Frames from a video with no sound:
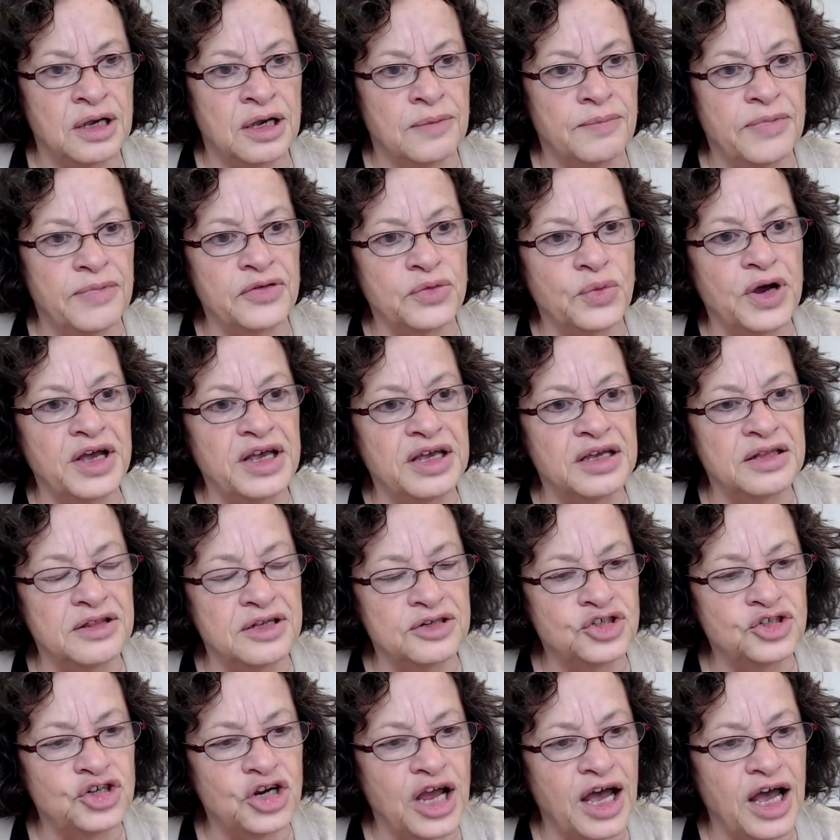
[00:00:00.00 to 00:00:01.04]
By the way, in the
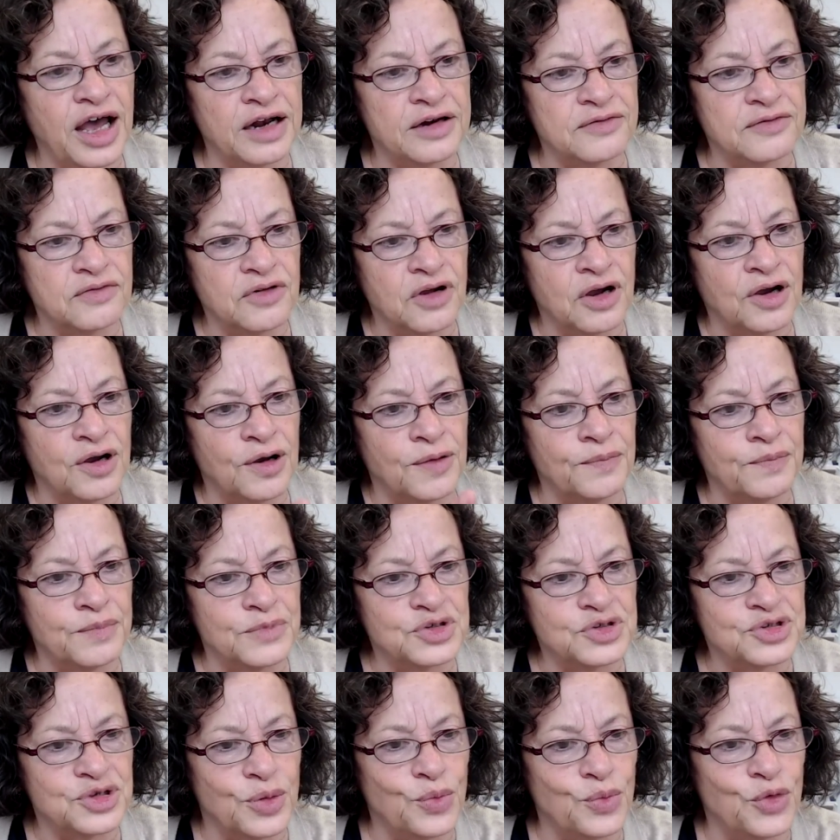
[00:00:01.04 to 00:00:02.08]
chat,
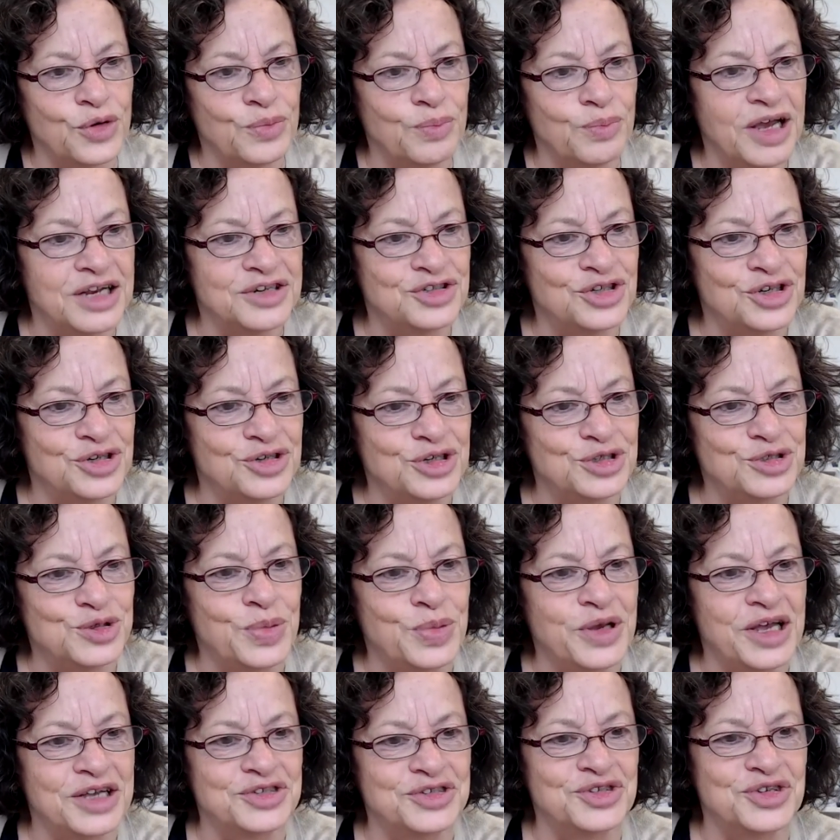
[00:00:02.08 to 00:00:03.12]
someone mentioned it
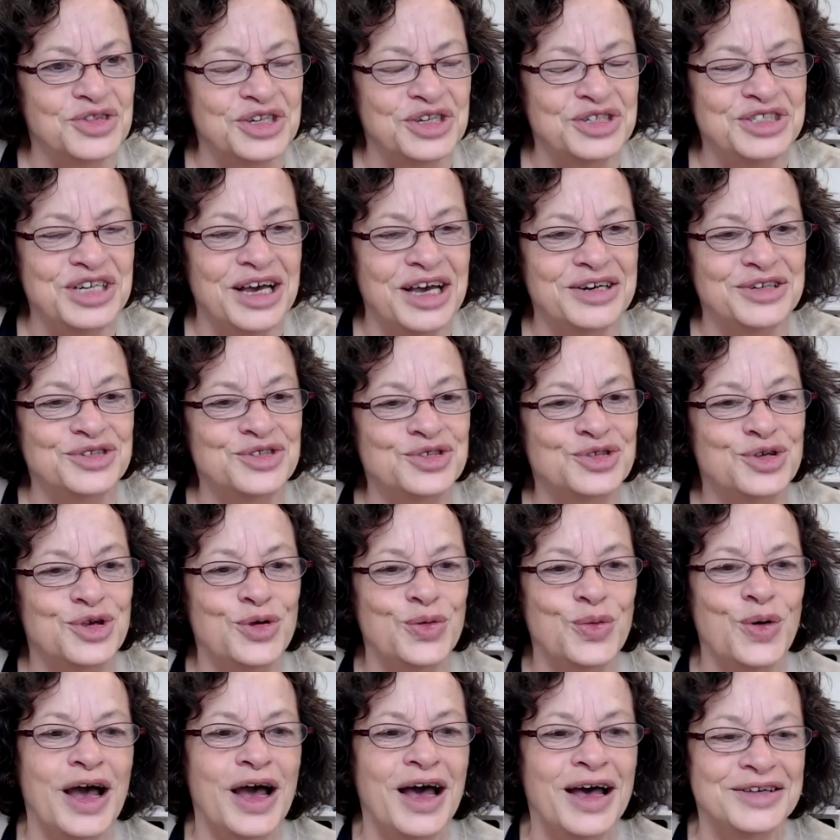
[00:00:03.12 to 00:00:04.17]
depends on the dentist
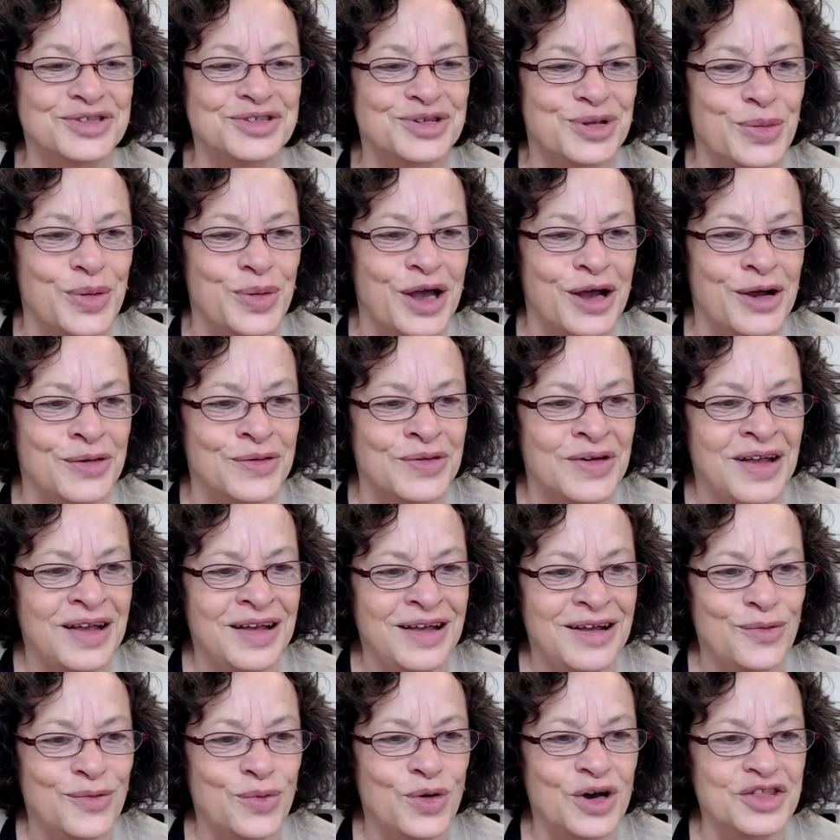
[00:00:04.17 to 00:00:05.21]
you asked about
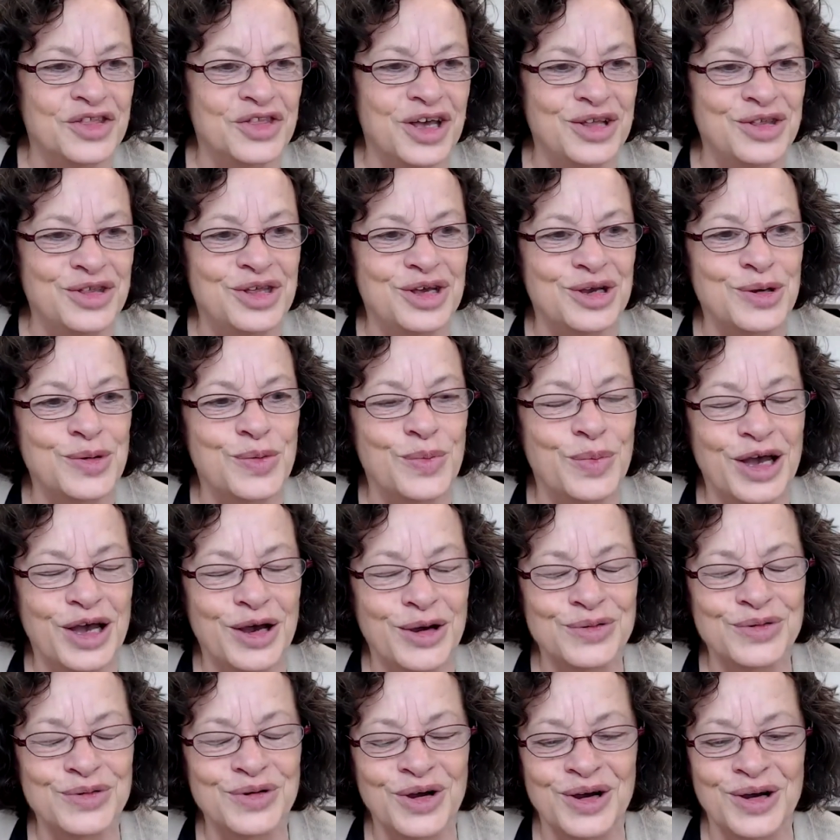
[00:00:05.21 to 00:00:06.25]
what they think
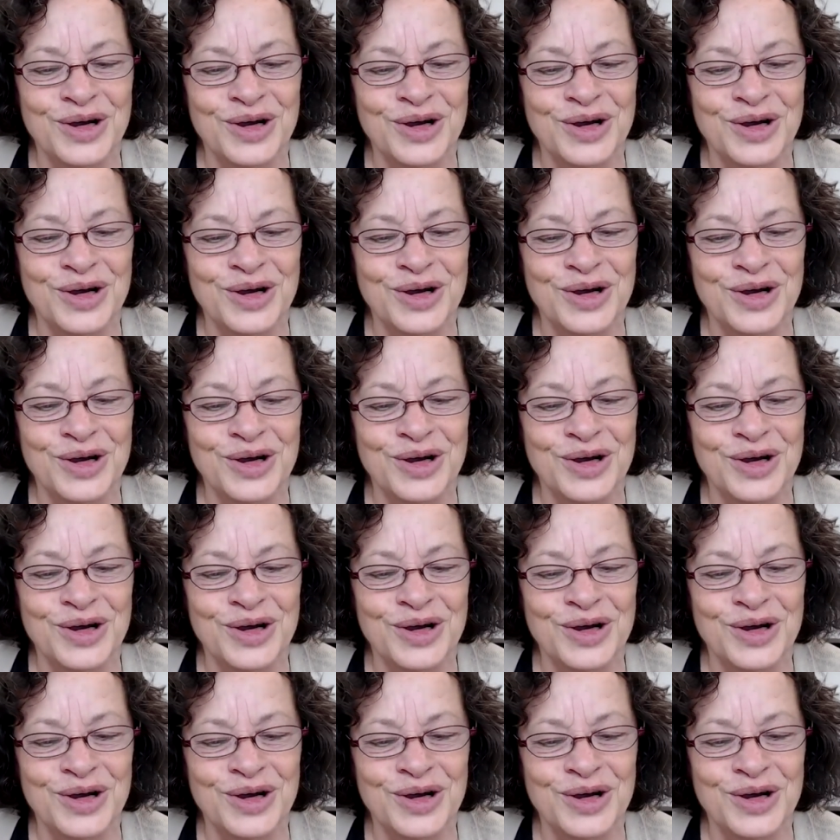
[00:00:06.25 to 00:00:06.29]
about